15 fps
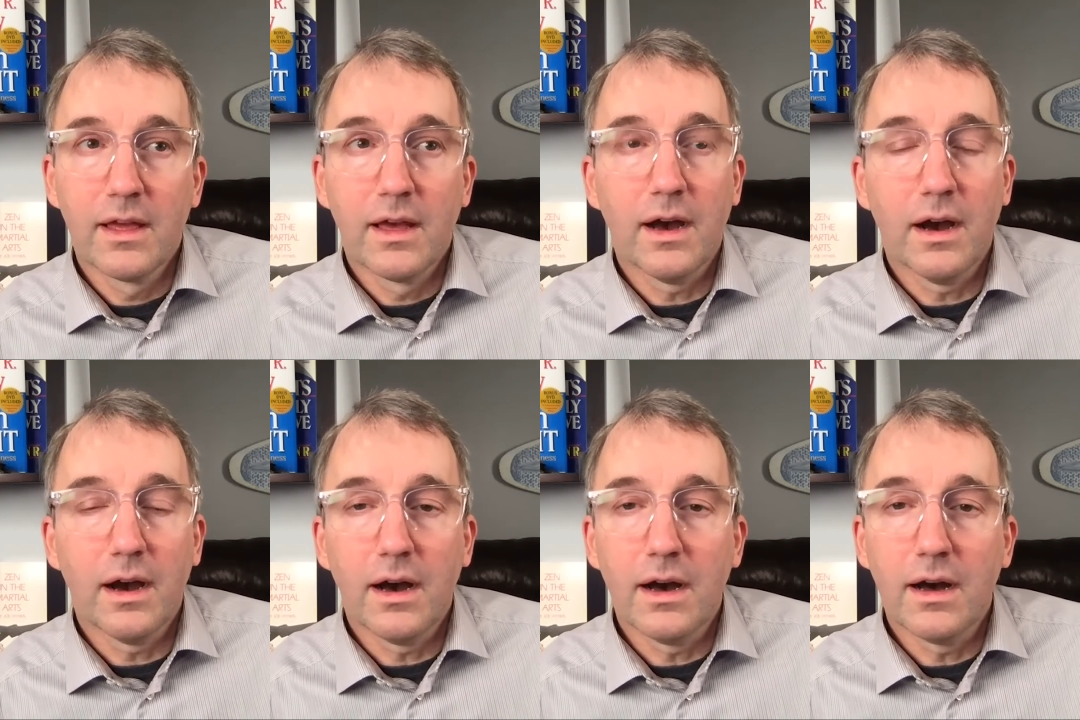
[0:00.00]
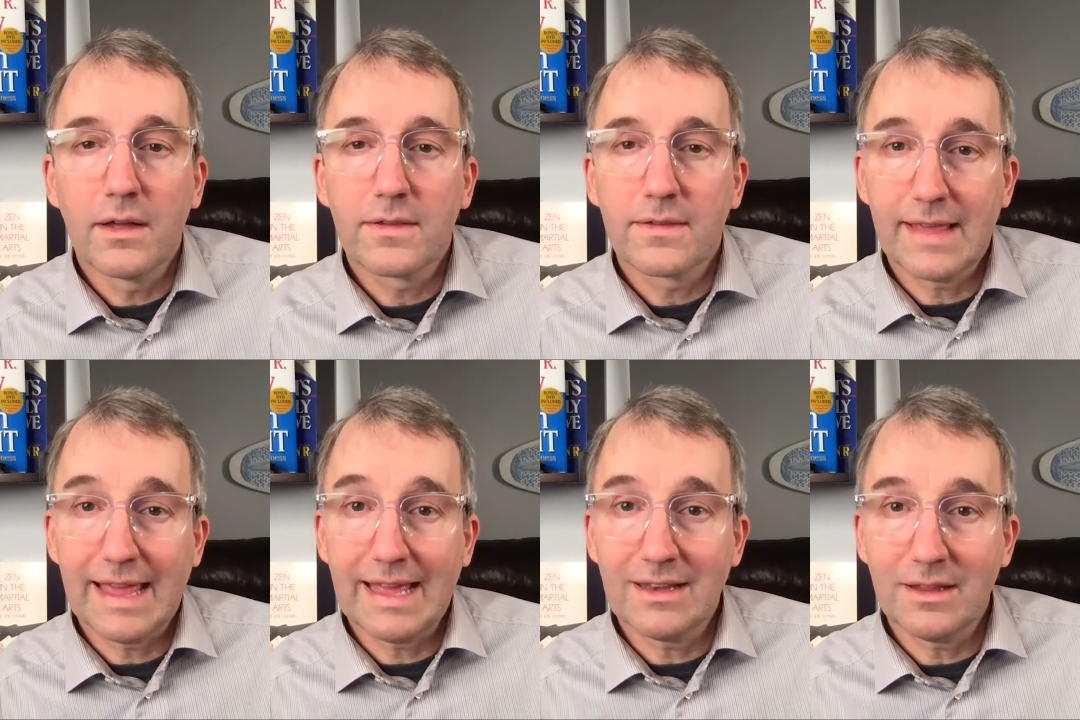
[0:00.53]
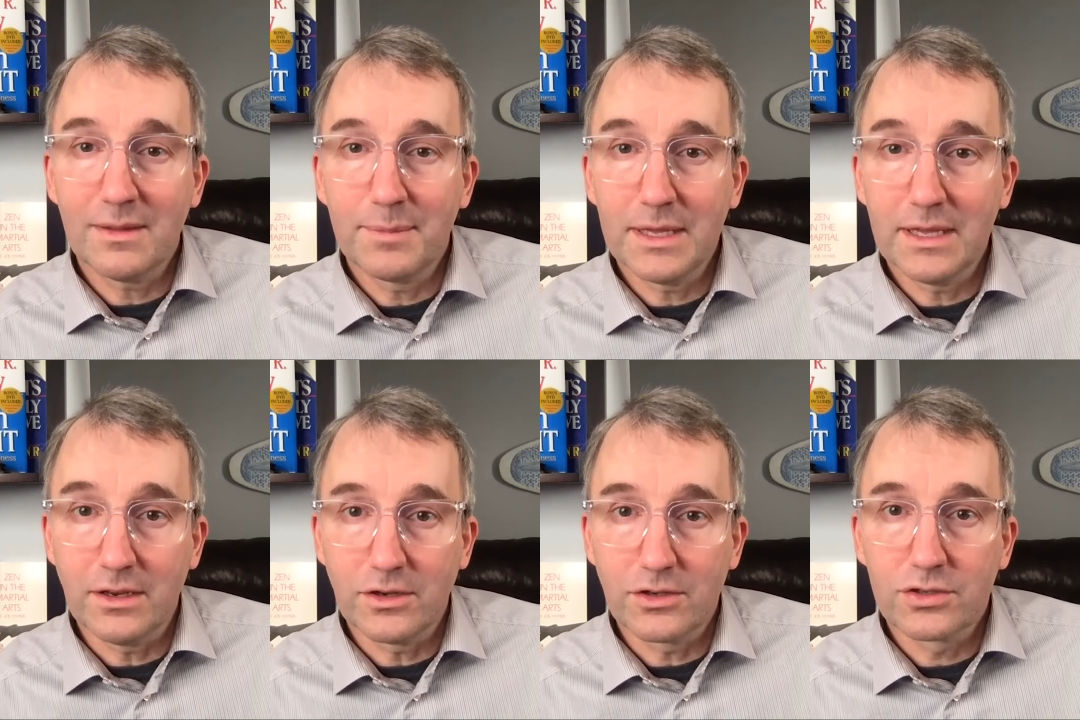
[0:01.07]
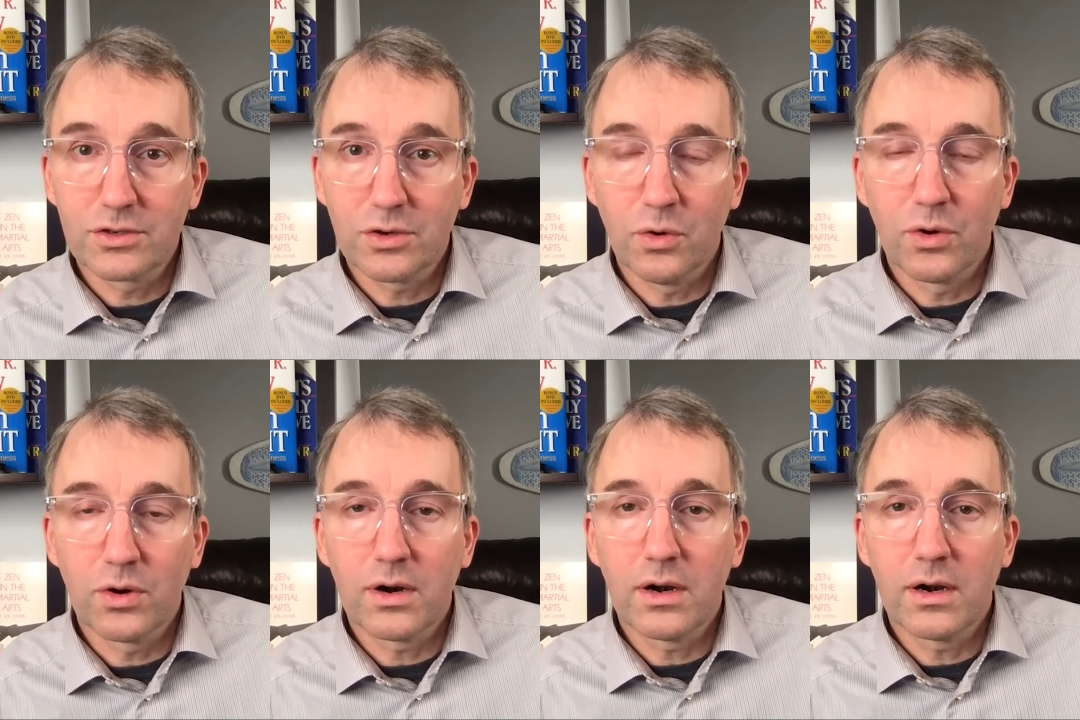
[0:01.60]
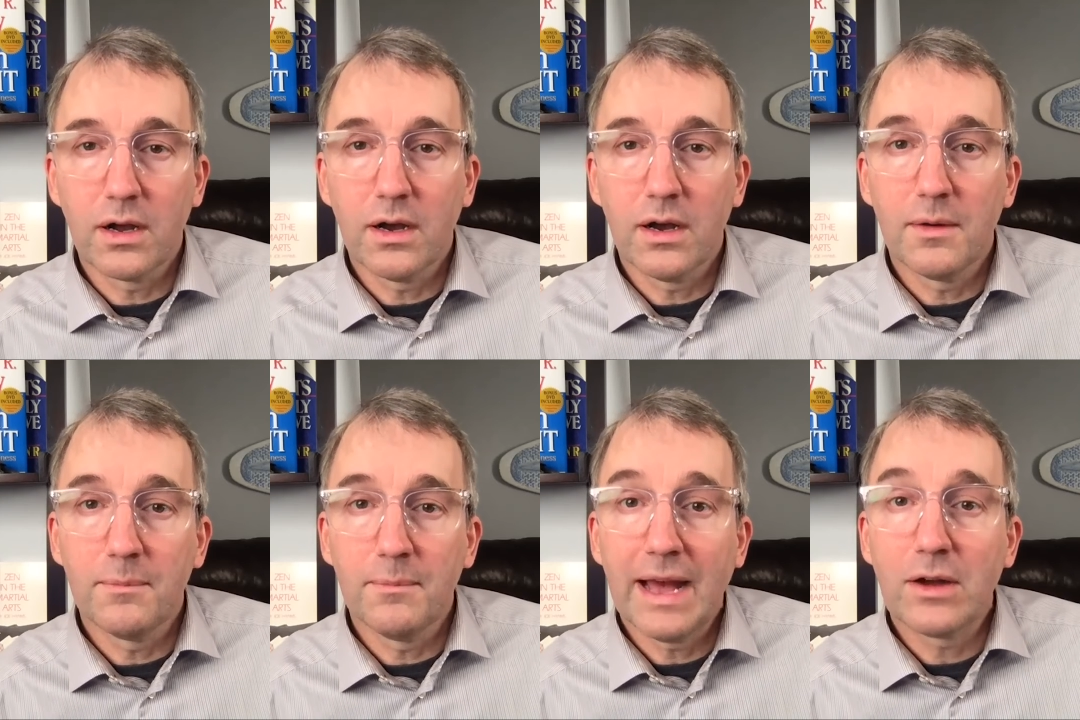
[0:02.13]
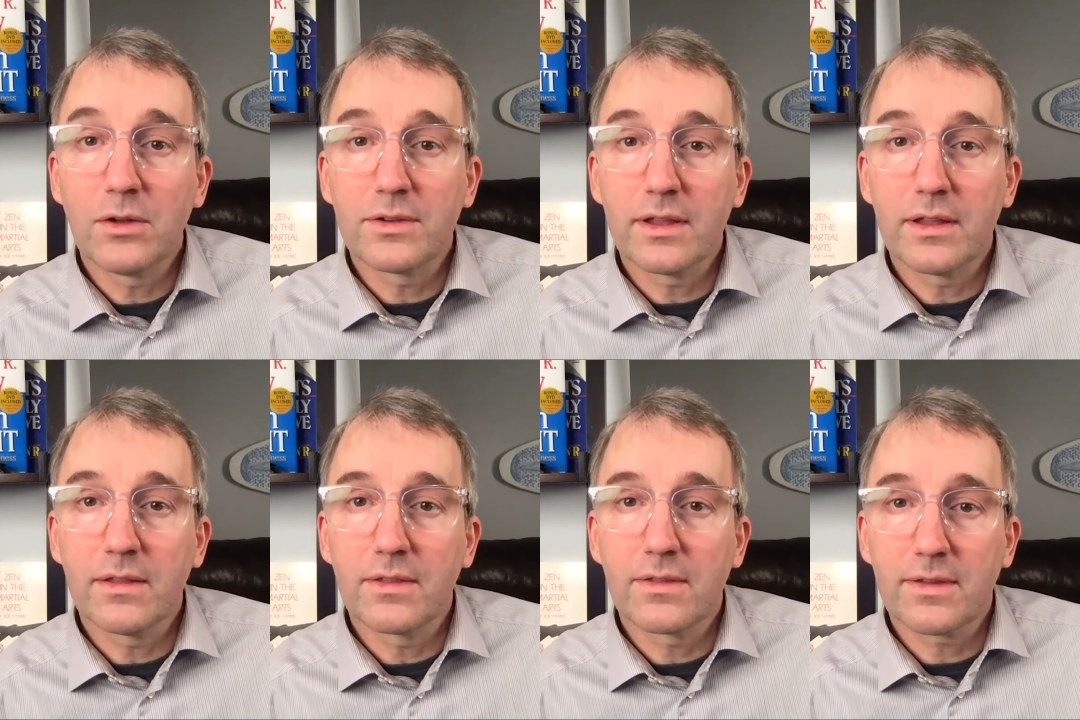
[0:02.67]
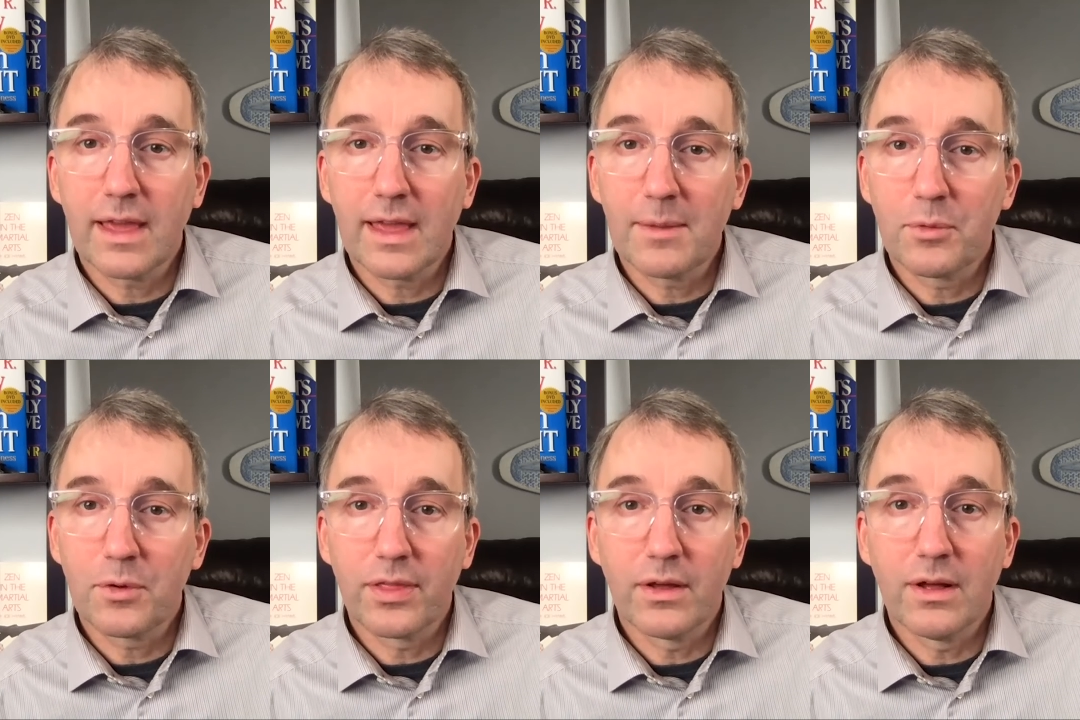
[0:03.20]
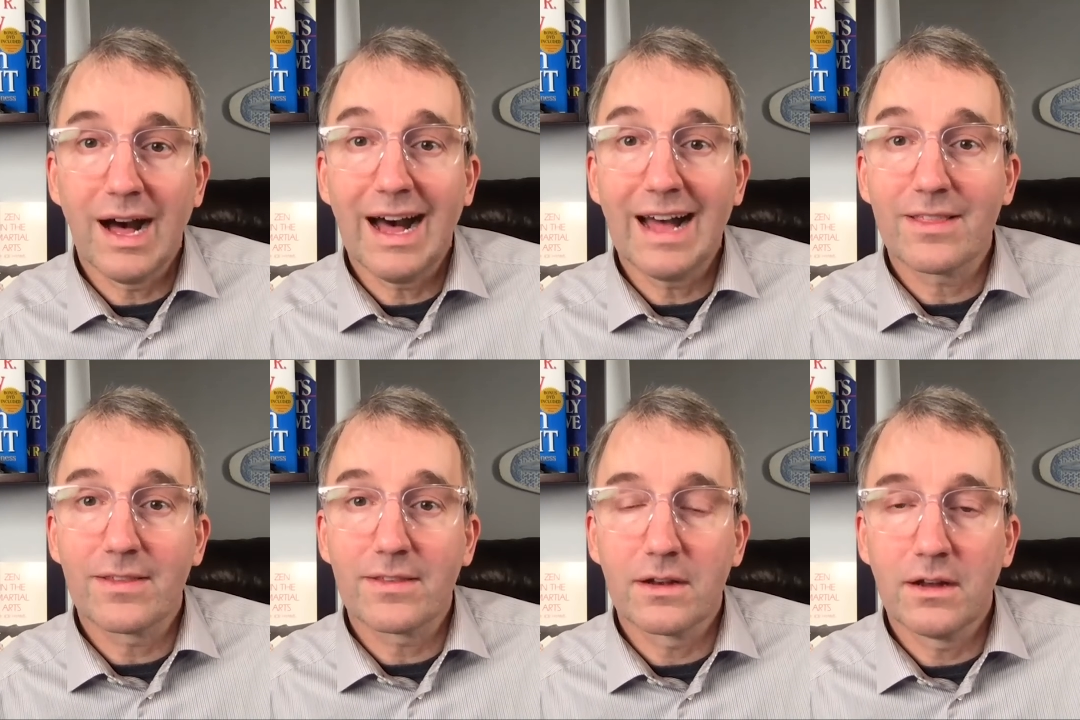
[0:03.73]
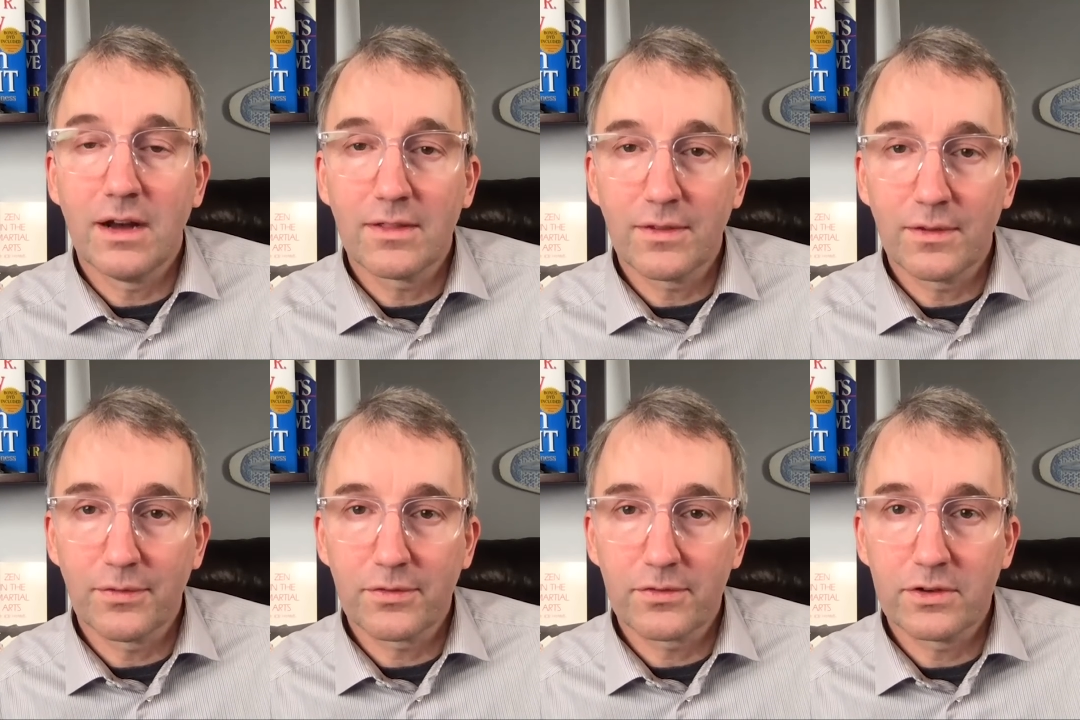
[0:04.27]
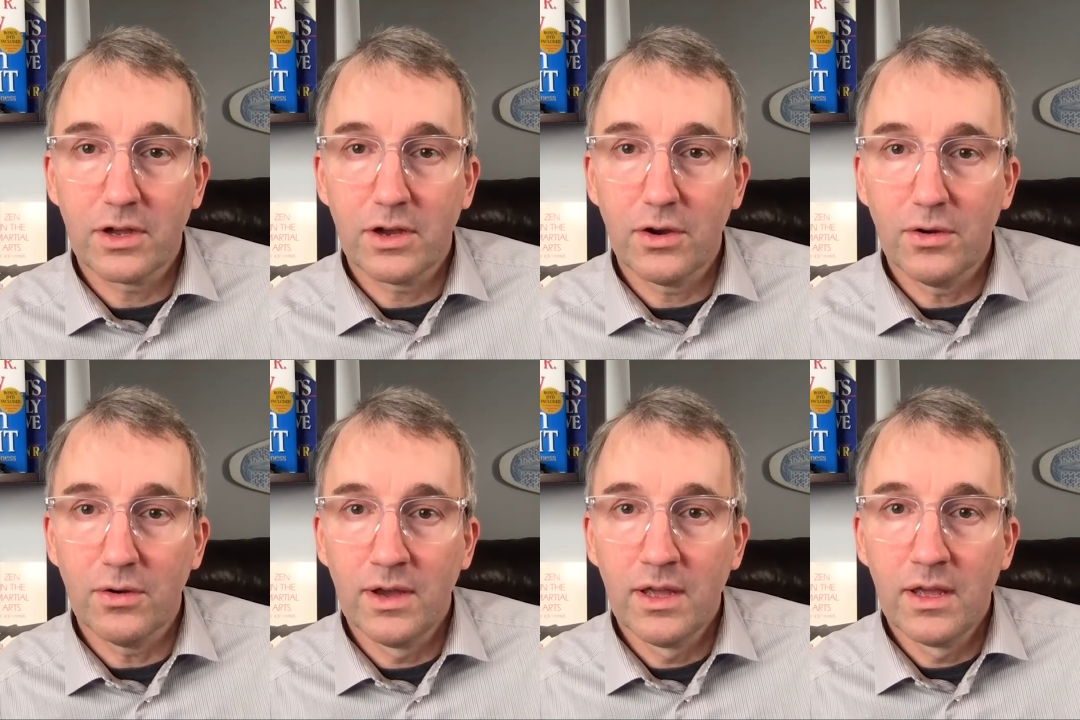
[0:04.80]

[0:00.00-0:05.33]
uh, a sandy beach or a mountainscape with lots and lots of snow,